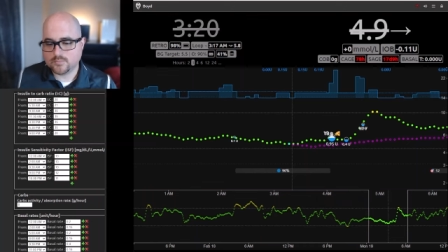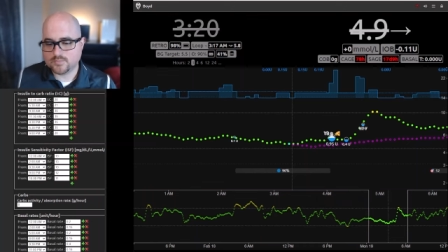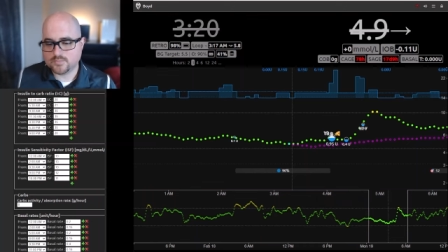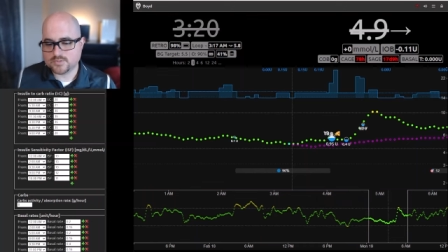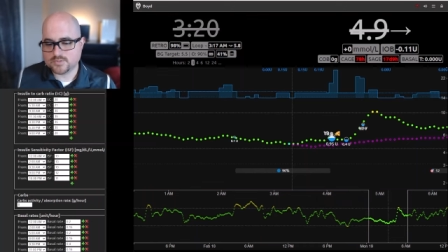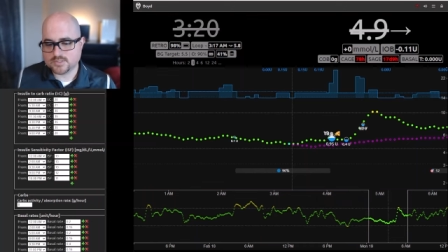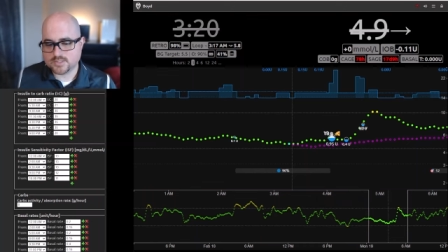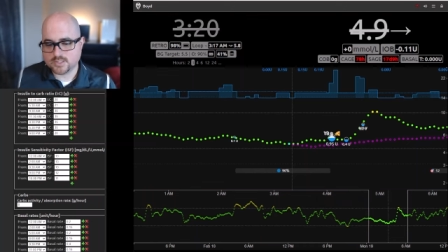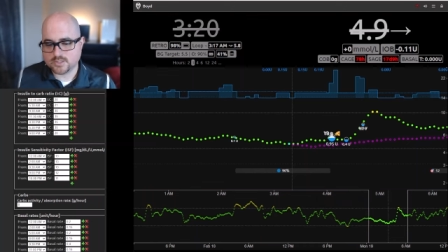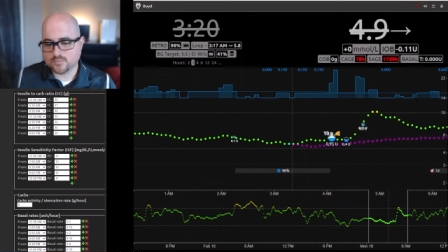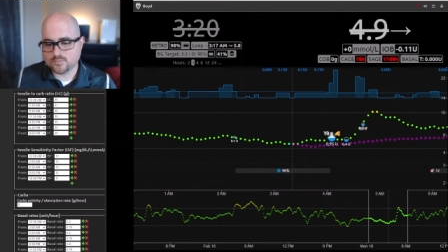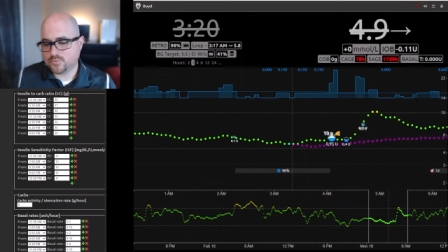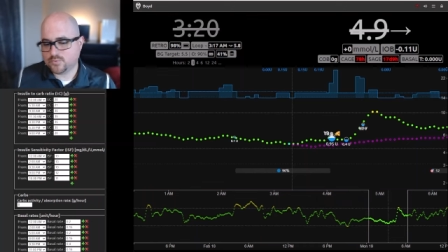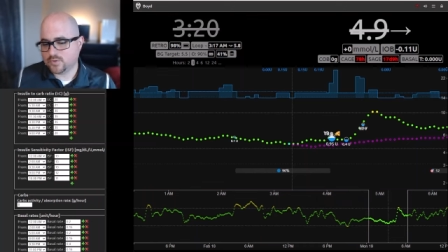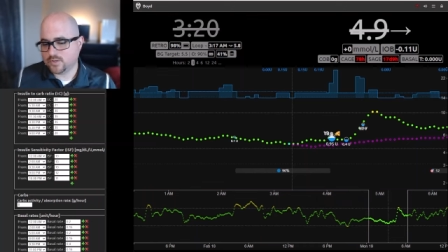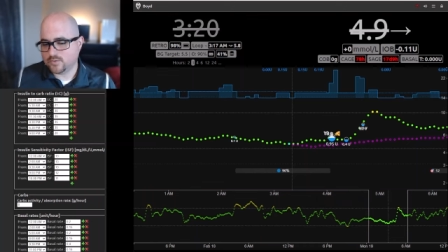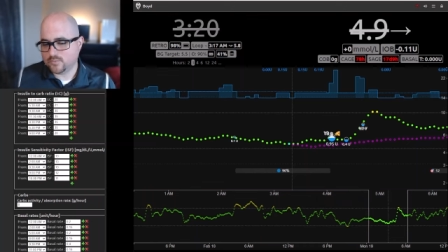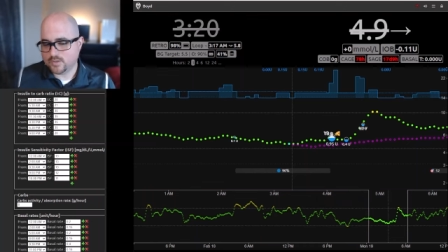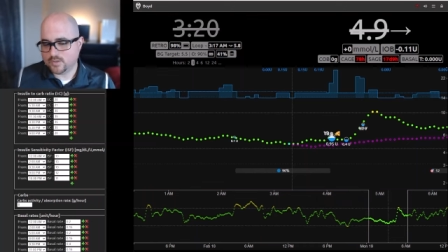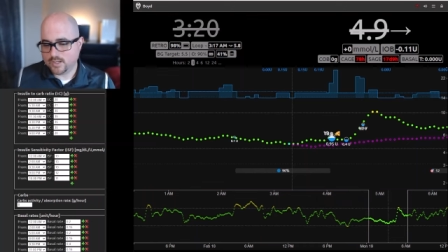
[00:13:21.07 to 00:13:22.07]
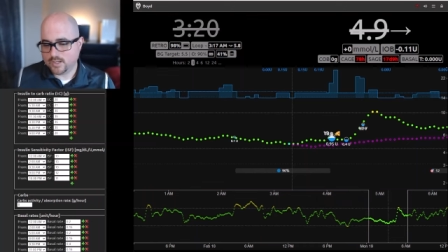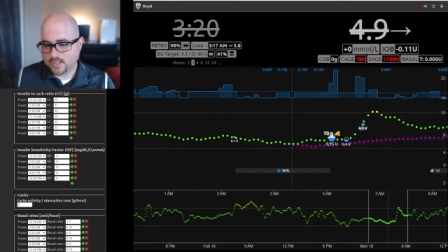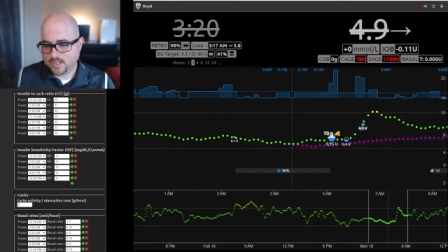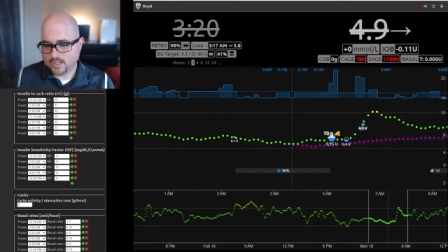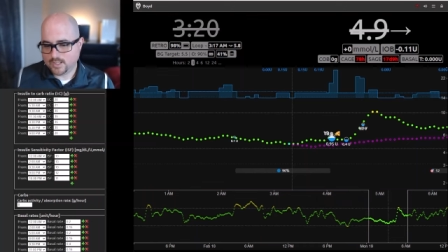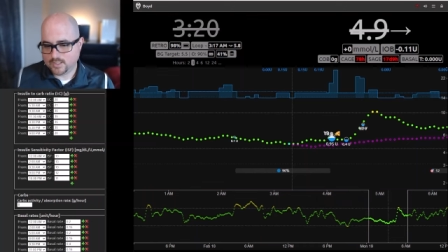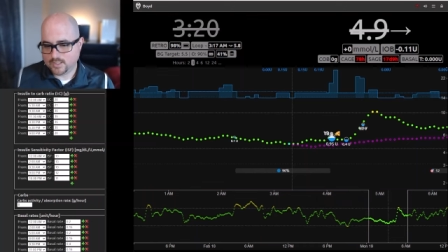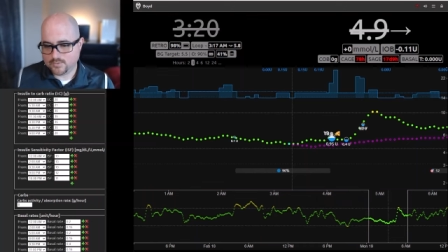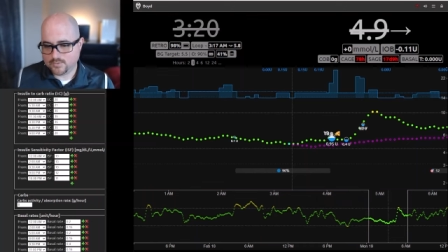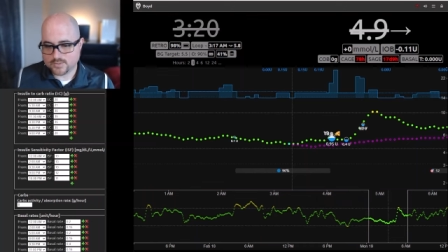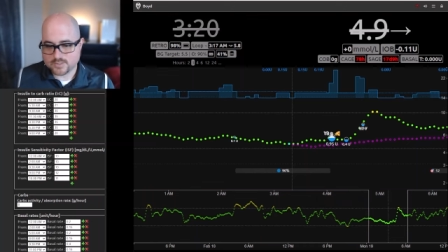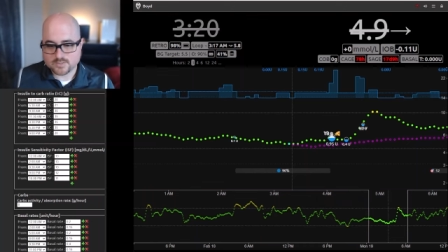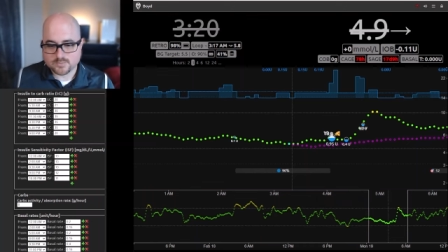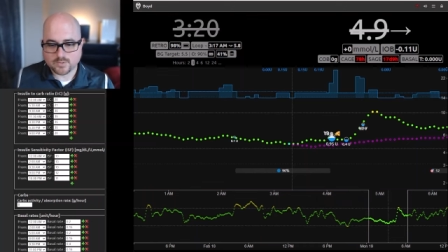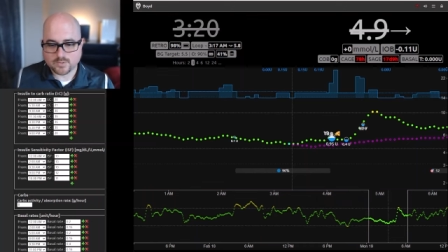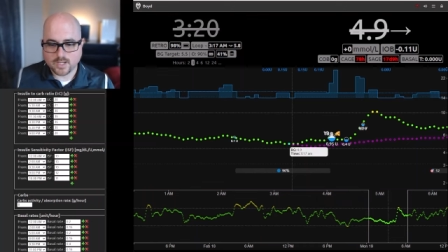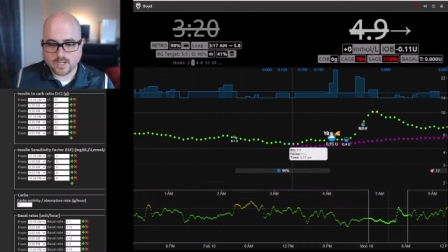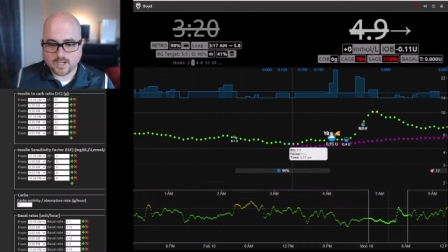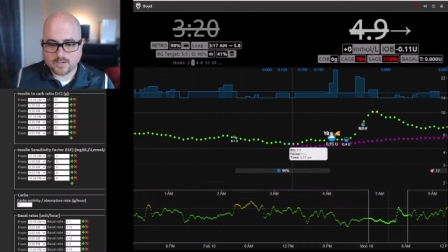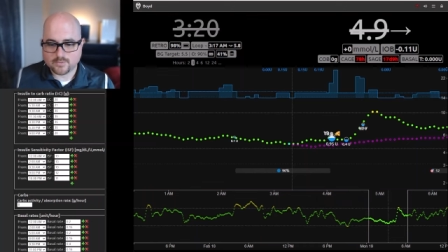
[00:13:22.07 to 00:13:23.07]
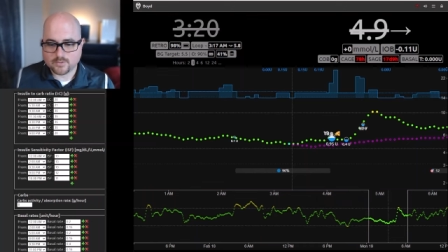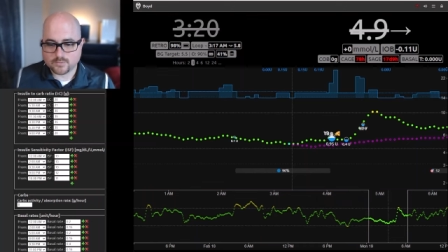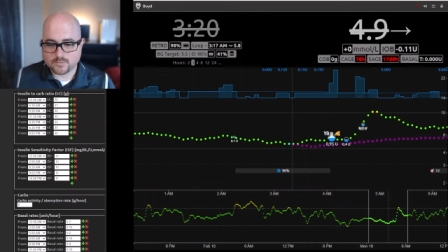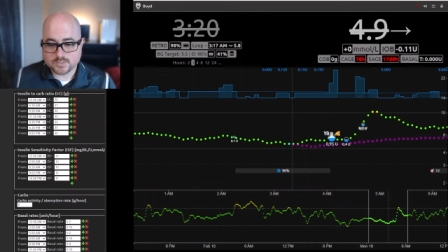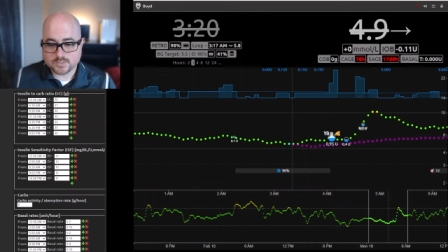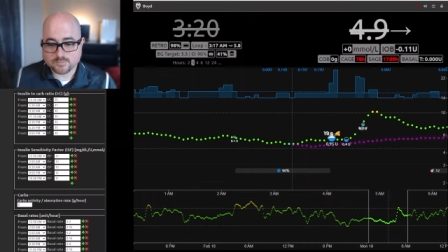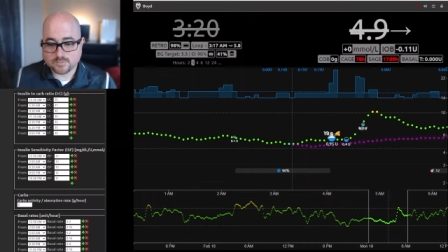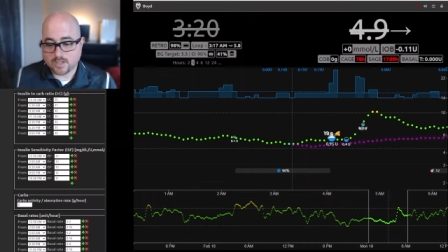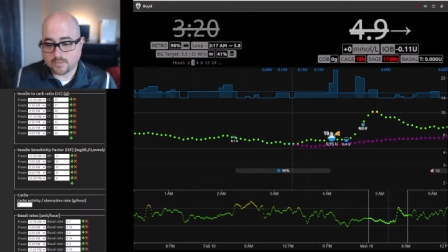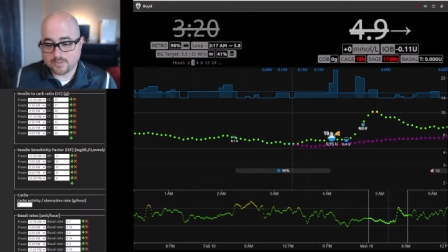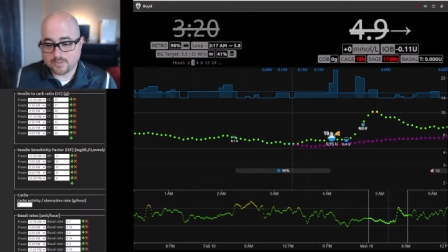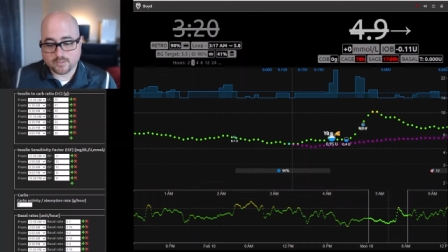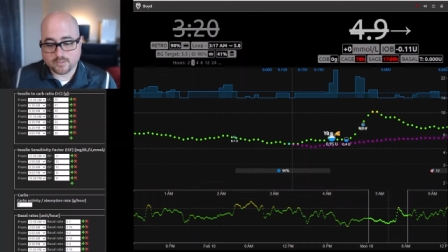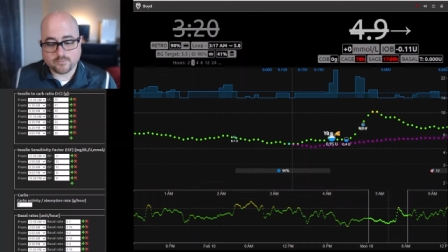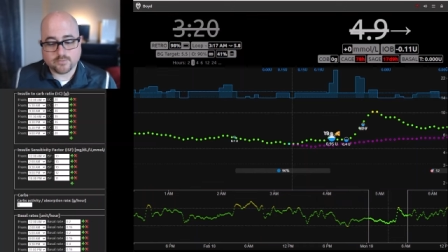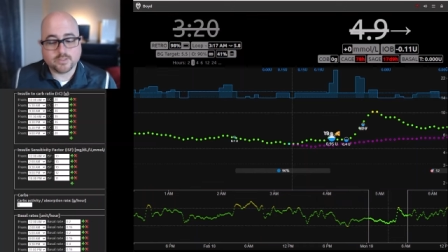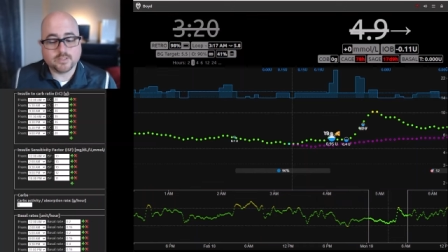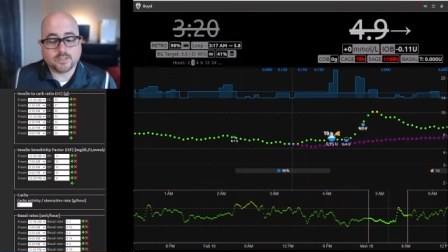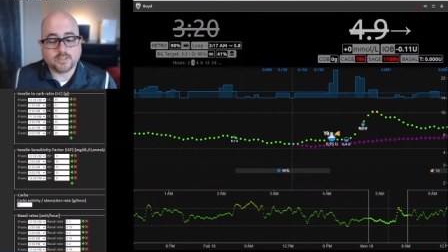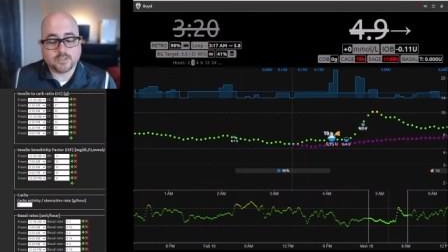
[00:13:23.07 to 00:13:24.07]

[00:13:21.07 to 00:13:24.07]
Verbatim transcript: 0.18 units per hour was probably a really